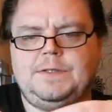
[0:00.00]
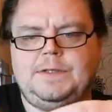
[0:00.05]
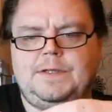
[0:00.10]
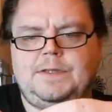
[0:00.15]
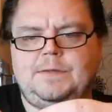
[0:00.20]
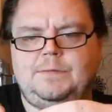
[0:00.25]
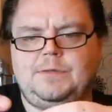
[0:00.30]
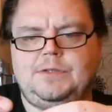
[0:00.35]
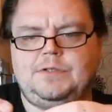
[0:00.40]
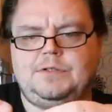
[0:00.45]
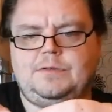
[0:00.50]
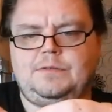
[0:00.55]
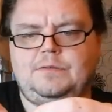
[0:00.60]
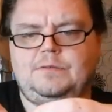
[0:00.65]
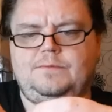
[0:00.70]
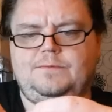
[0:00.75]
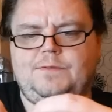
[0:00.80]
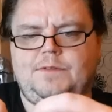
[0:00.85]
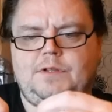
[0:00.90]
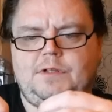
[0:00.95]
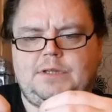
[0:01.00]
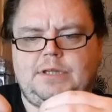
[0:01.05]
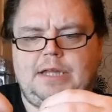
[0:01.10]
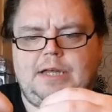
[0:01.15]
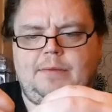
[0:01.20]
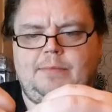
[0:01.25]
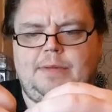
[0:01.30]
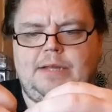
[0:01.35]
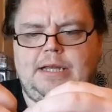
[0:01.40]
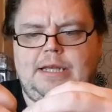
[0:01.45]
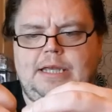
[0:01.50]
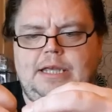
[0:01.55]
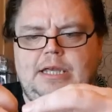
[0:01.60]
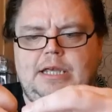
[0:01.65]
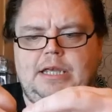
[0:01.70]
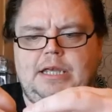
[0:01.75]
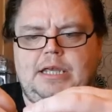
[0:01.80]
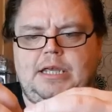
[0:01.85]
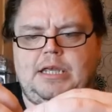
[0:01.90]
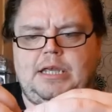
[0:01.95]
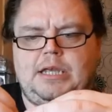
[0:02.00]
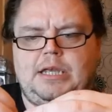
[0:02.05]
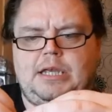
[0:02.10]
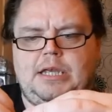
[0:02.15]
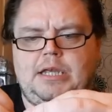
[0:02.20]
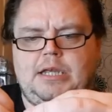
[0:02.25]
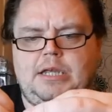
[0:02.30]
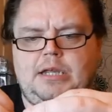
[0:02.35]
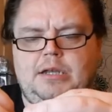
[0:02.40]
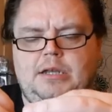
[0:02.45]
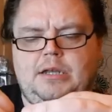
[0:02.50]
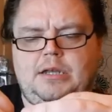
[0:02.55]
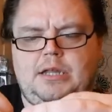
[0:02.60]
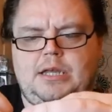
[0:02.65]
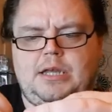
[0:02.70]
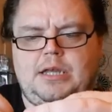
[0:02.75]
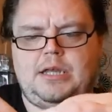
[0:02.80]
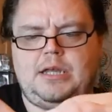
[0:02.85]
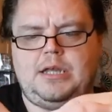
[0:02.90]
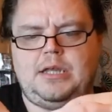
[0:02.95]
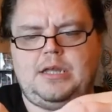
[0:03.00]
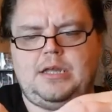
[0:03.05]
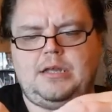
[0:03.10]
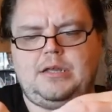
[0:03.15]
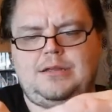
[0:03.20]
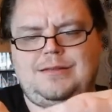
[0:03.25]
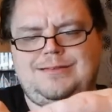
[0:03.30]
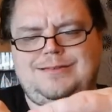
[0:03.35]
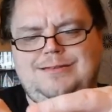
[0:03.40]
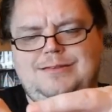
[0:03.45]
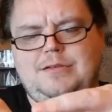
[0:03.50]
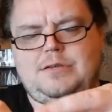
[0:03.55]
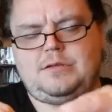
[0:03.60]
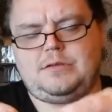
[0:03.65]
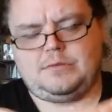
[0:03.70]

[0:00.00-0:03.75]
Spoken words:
And then we just fold that back in like,